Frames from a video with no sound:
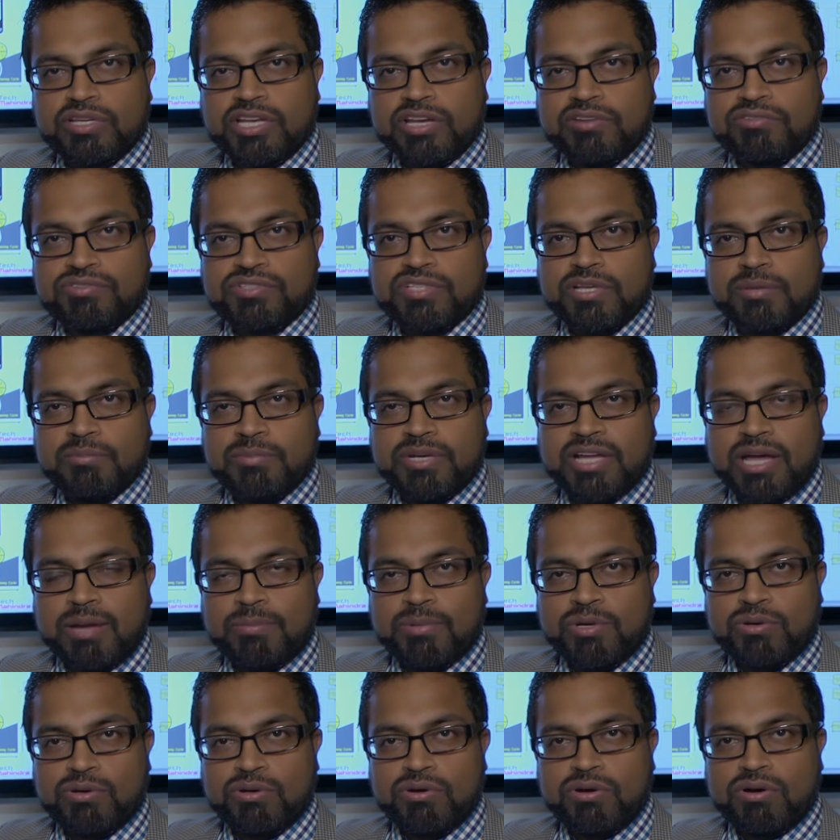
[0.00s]
give some
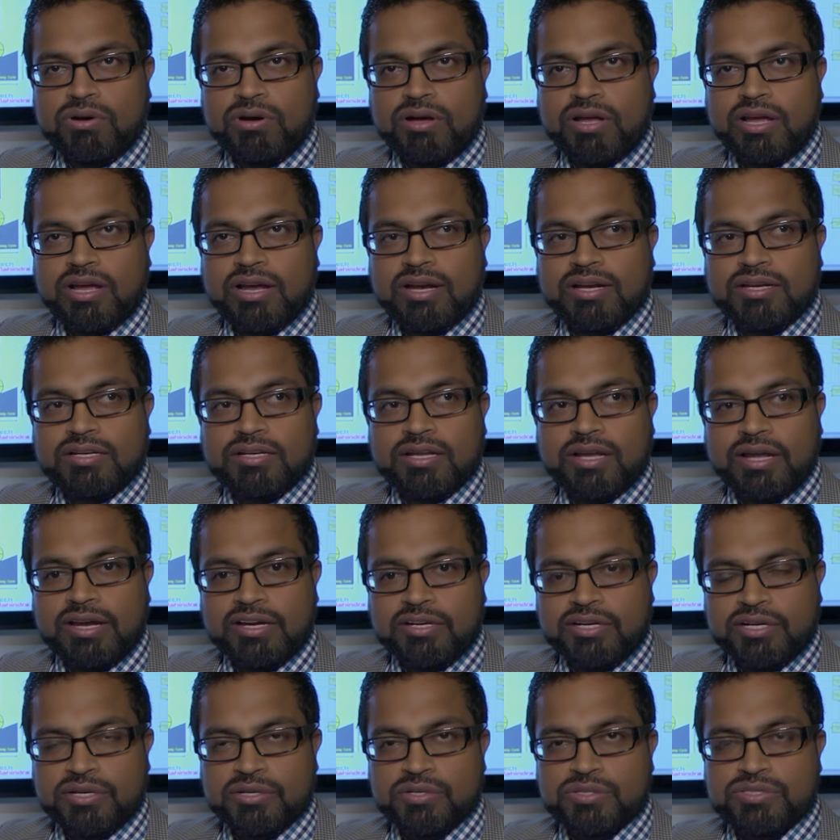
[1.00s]
demo and
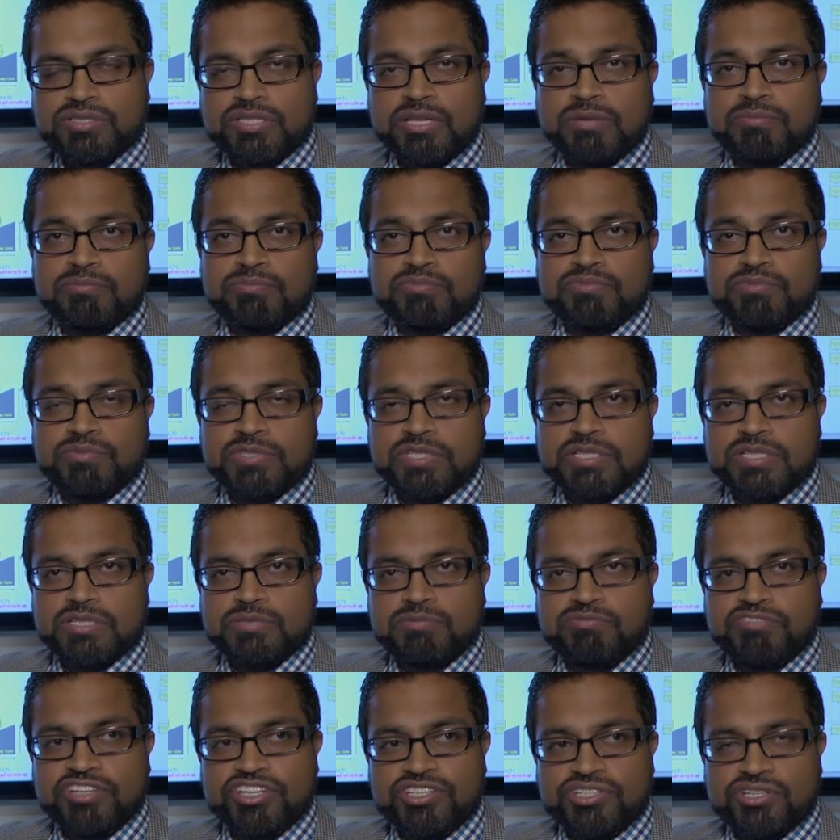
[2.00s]
introduce some
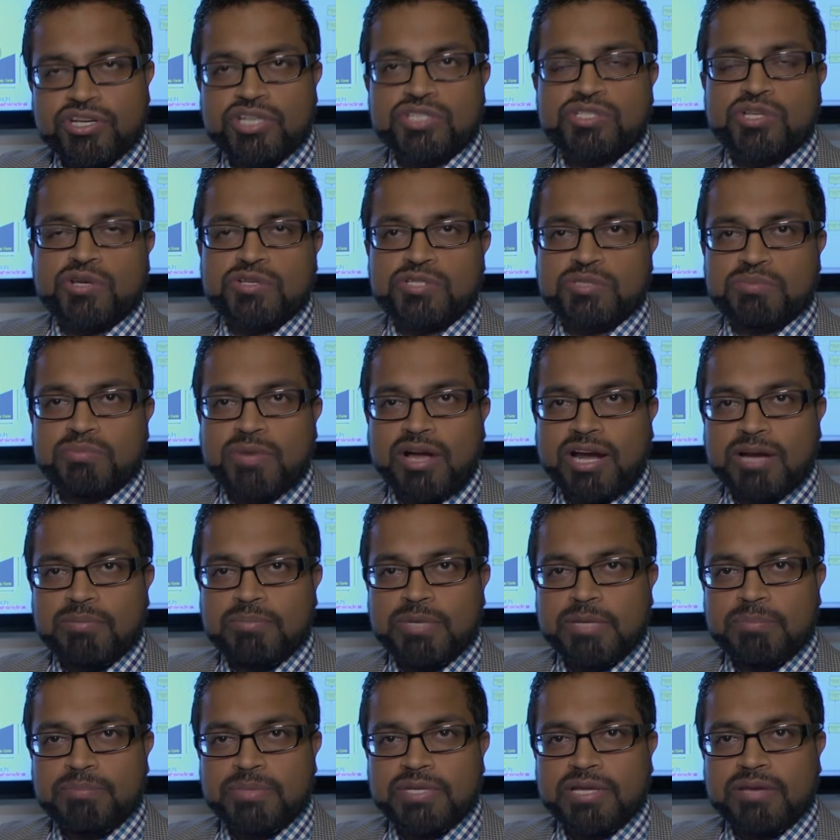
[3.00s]
features of Smart
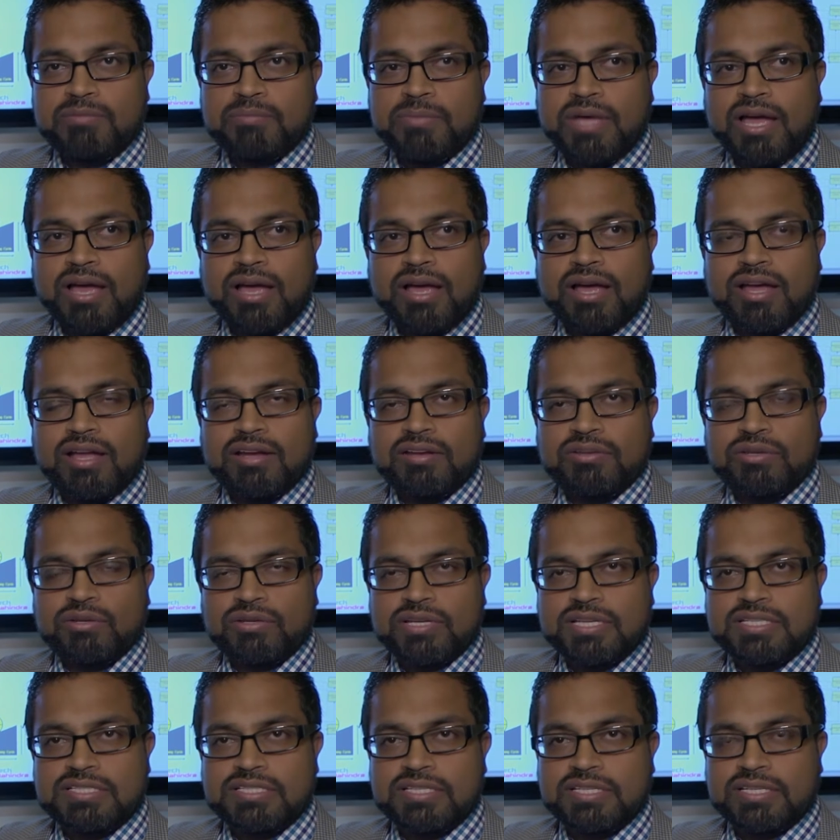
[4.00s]
BPM, and you
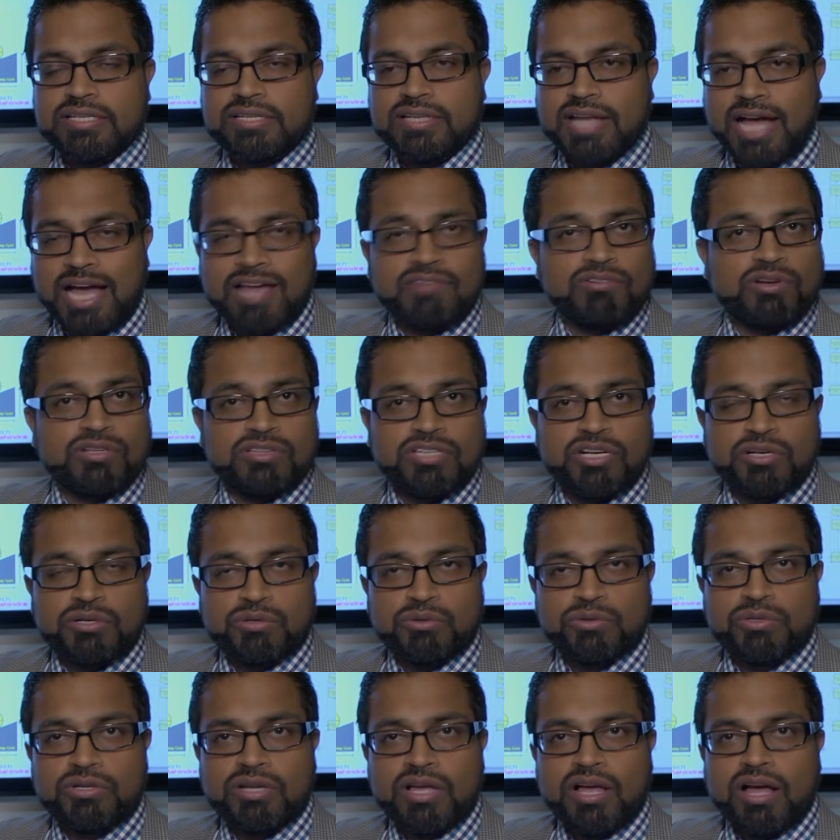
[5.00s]
can see live on the
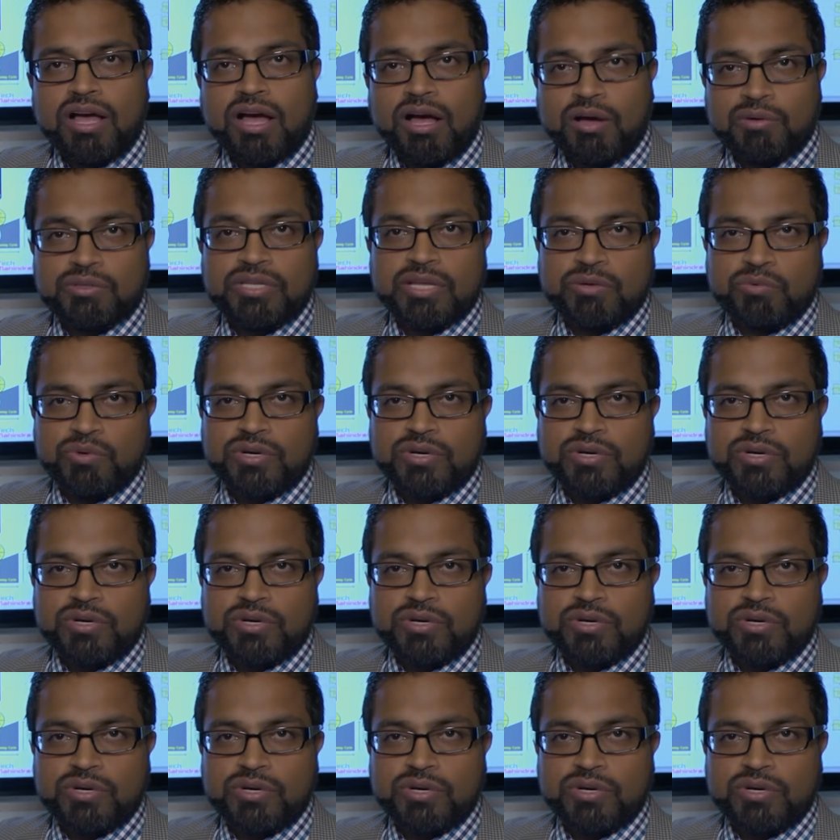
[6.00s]
tool how they